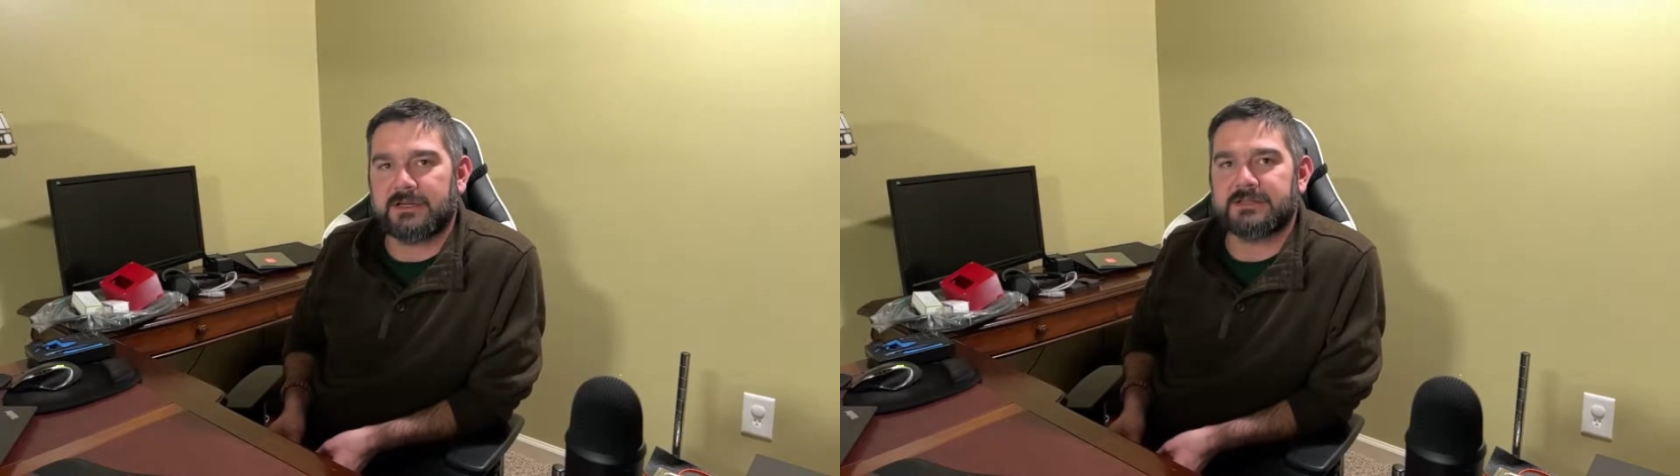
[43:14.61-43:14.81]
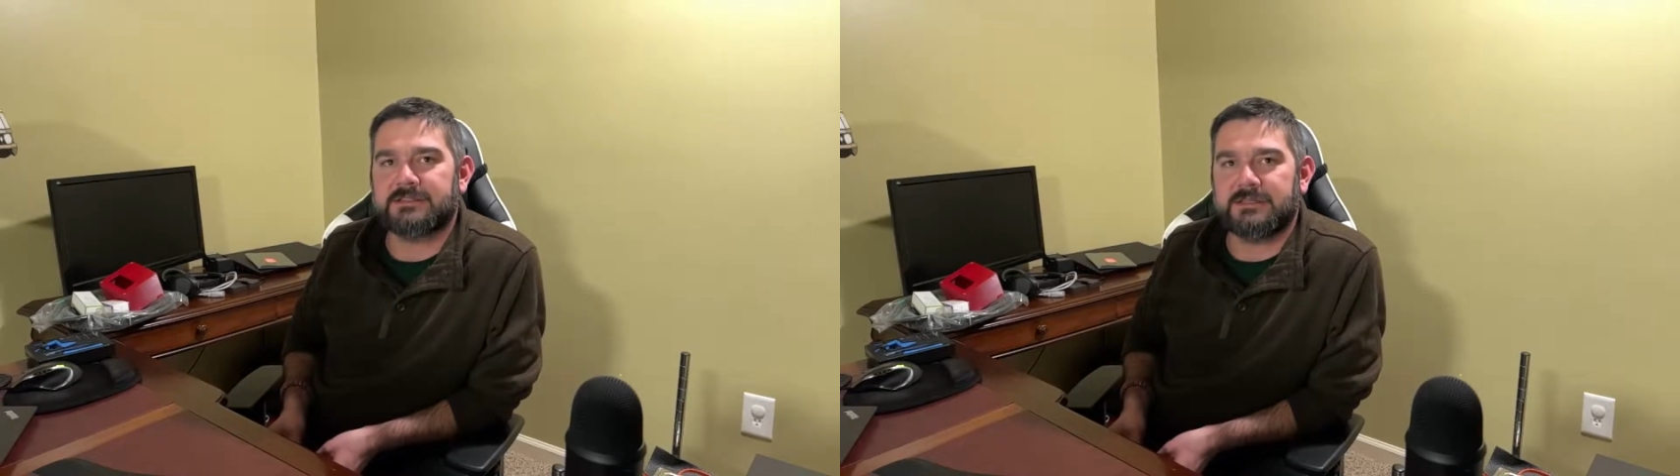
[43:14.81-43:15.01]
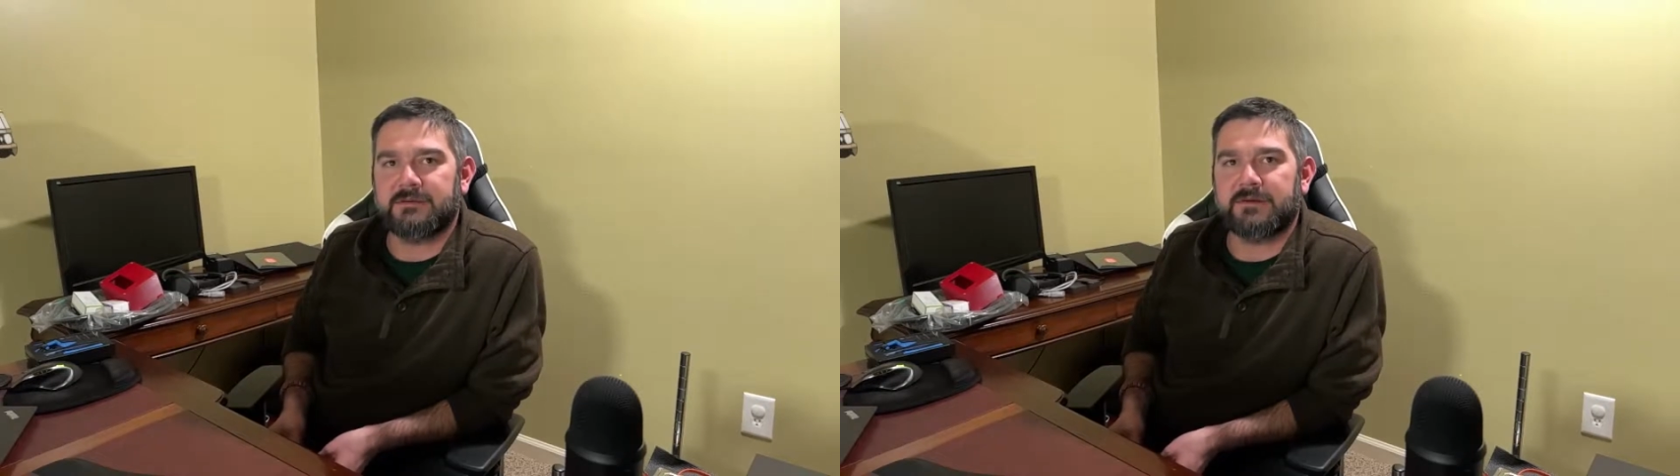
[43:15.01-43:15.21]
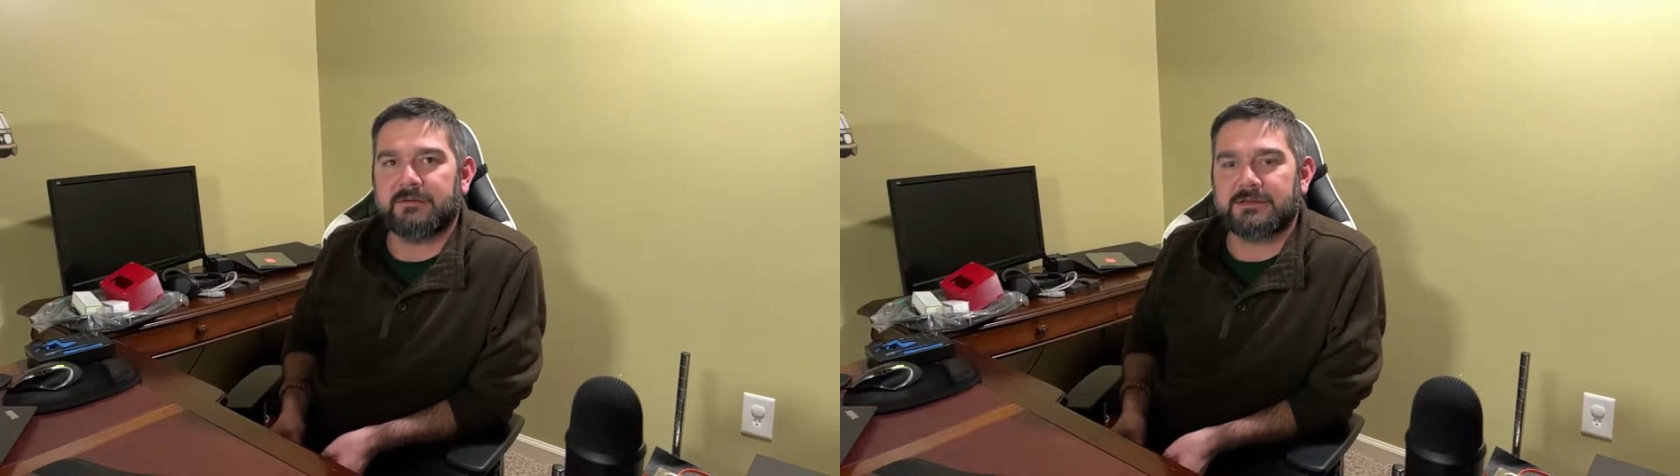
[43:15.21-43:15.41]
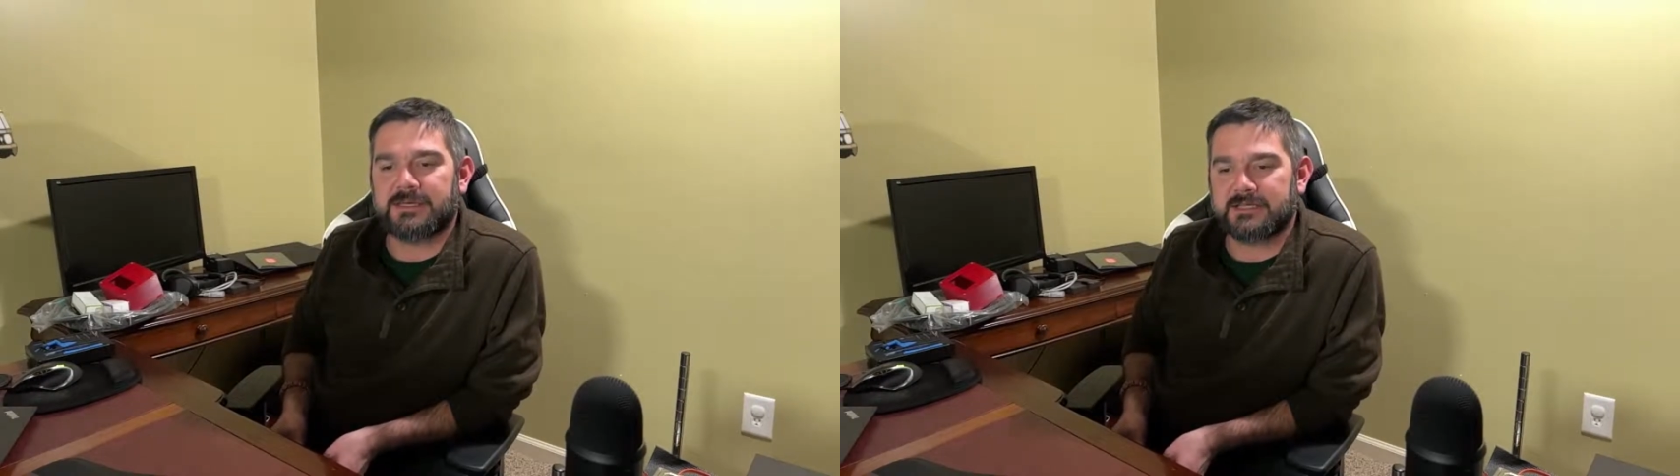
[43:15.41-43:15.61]
XT to be able
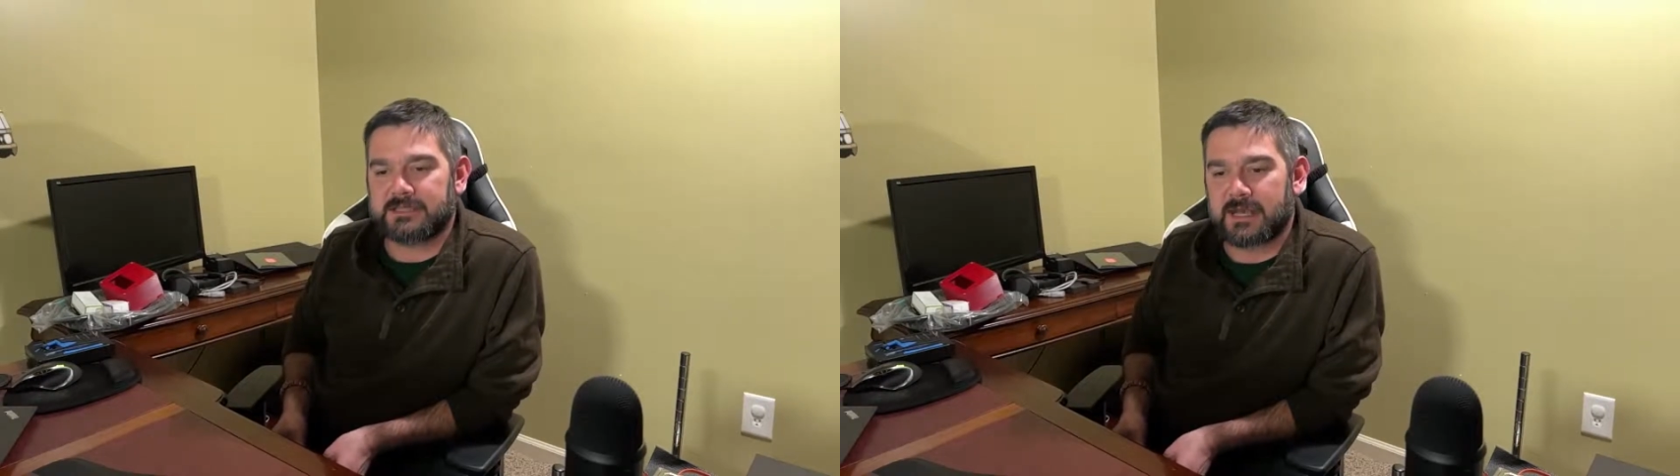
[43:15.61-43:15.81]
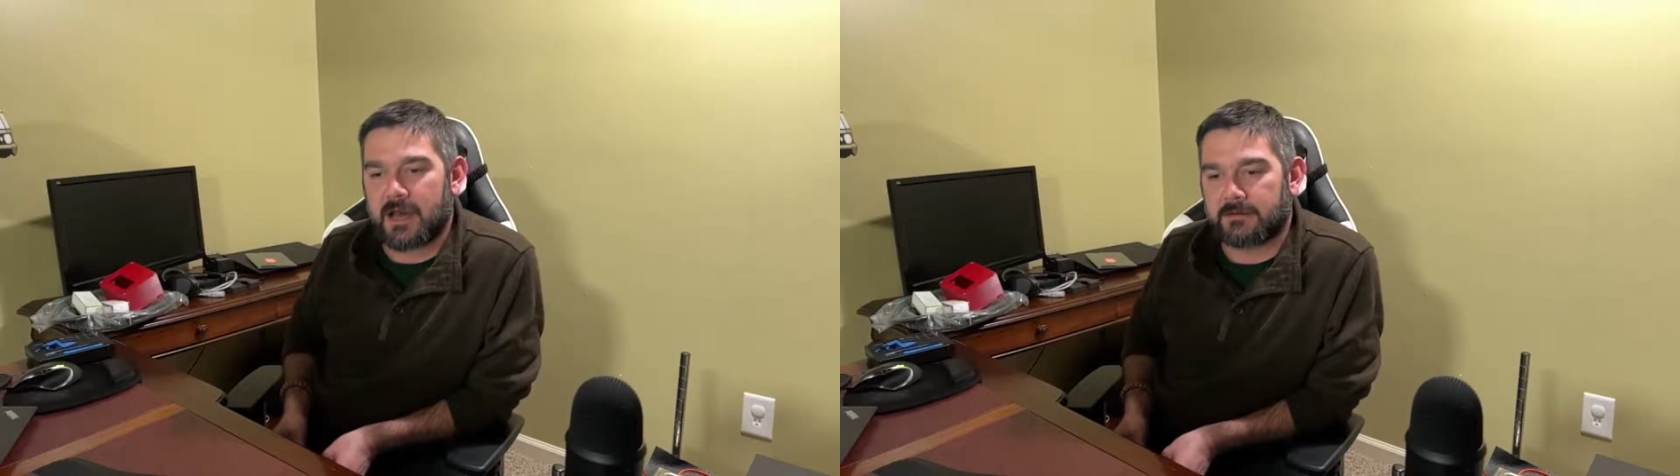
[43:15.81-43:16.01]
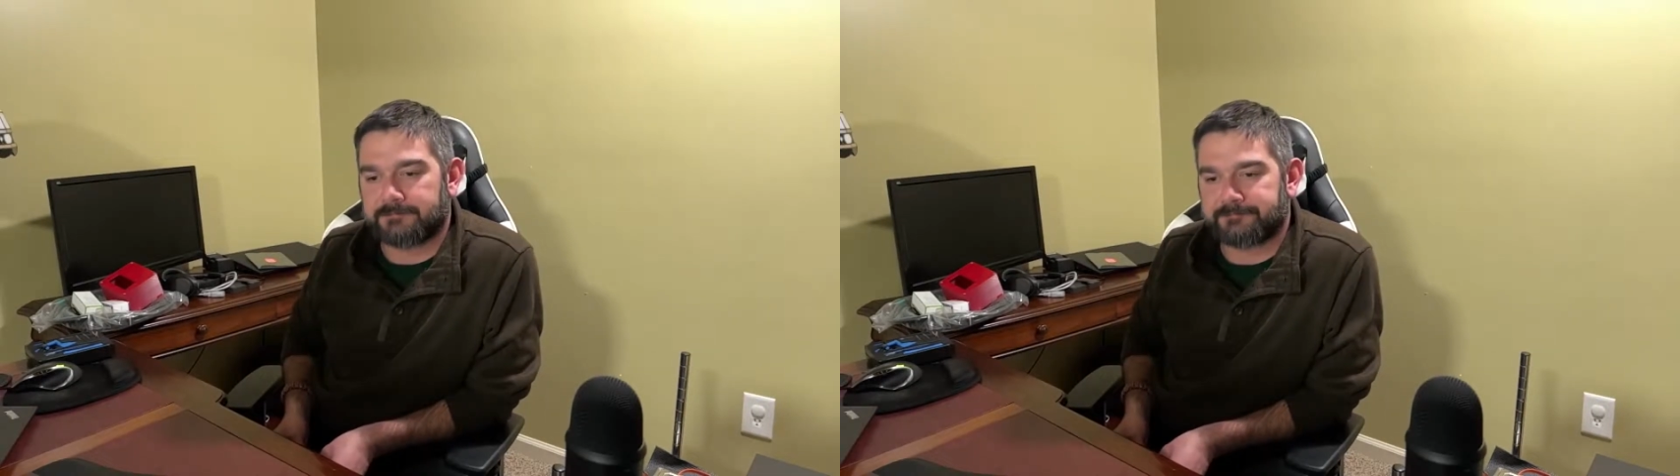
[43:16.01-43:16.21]
to test it out.